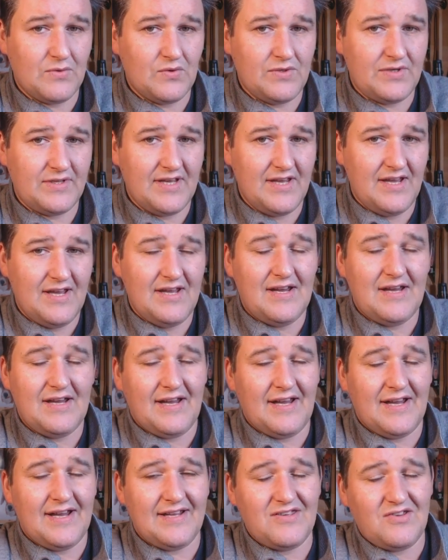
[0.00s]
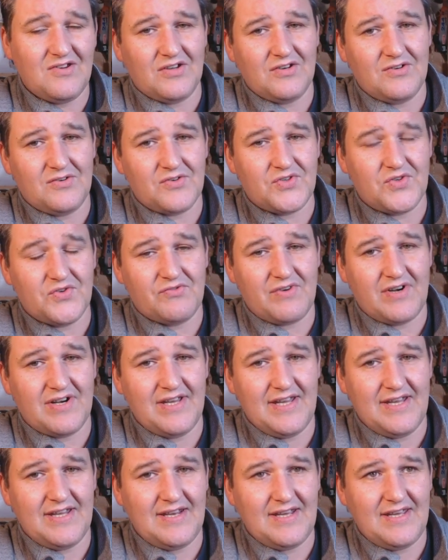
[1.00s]
mode, and you can also run
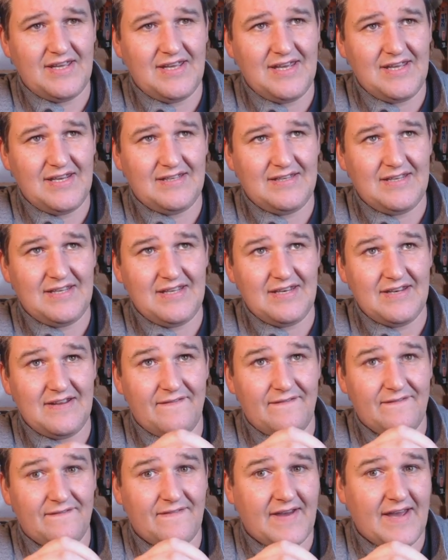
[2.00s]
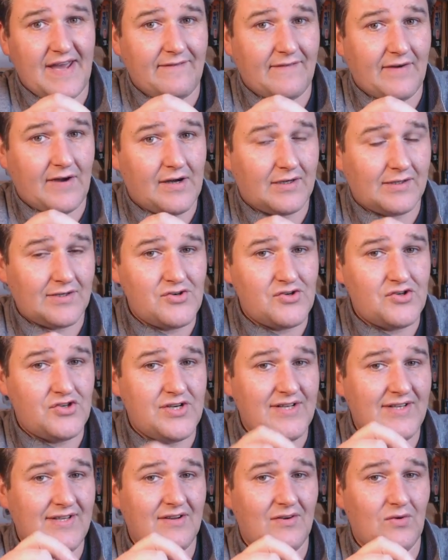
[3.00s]
it in
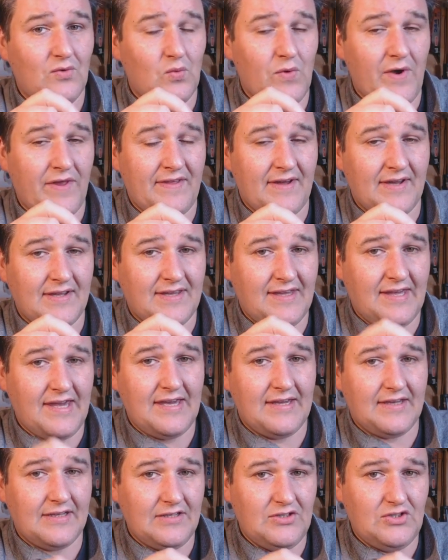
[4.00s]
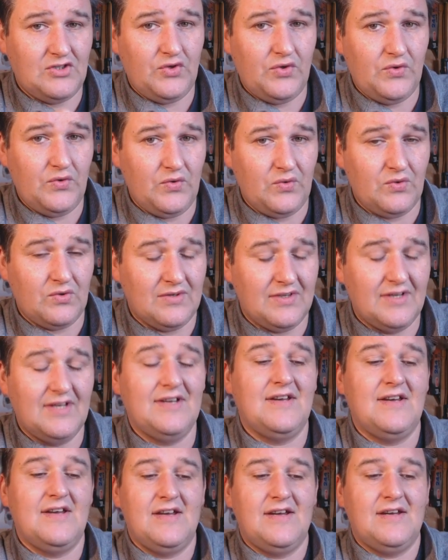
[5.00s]
18500 with a kick too,
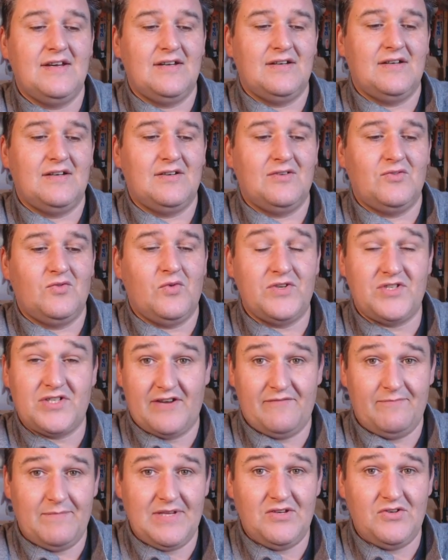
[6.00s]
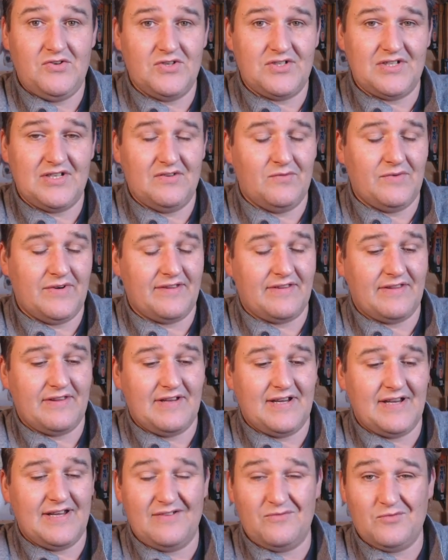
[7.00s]
which I've been using it with,
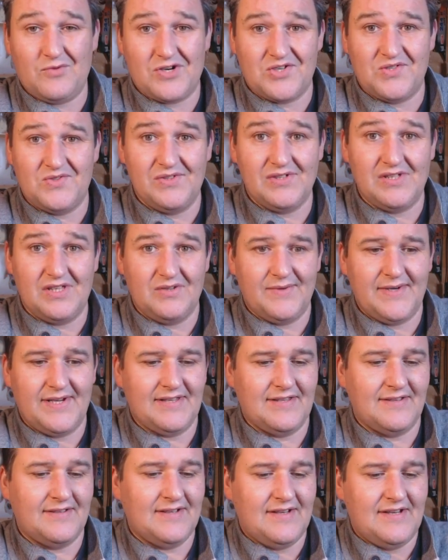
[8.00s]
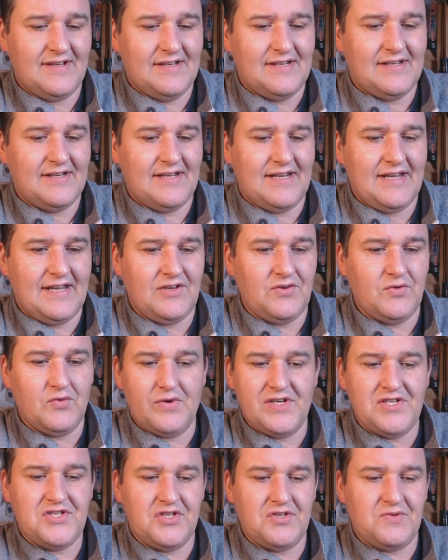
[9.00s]
and it works really well.
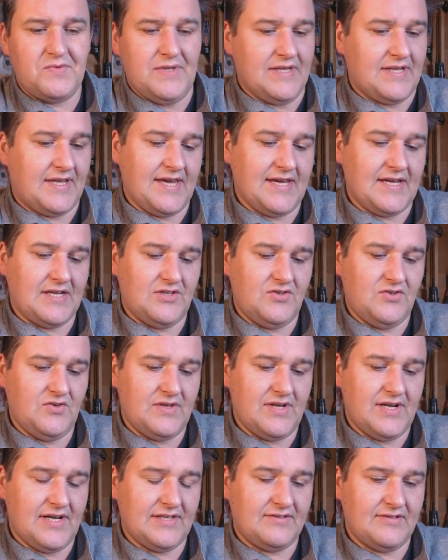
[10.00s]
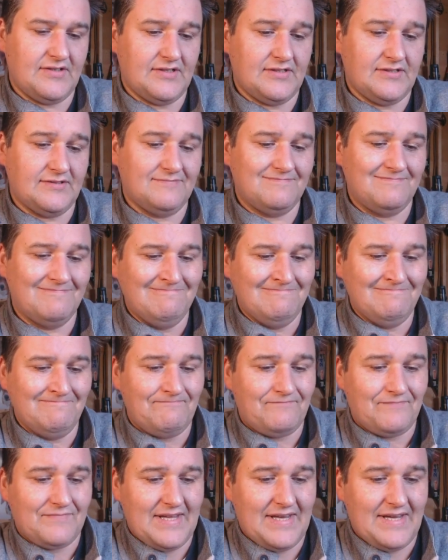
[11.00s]
No issues with the kick tune at all.
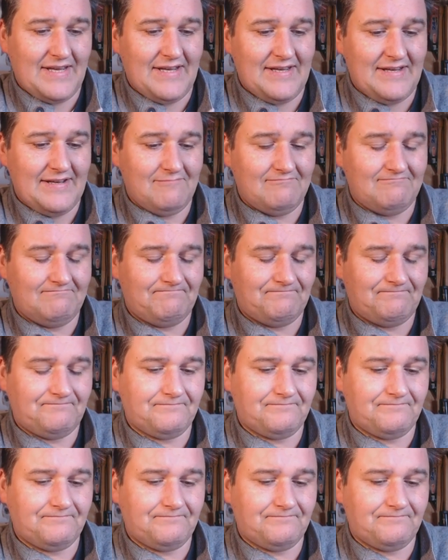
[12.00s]
What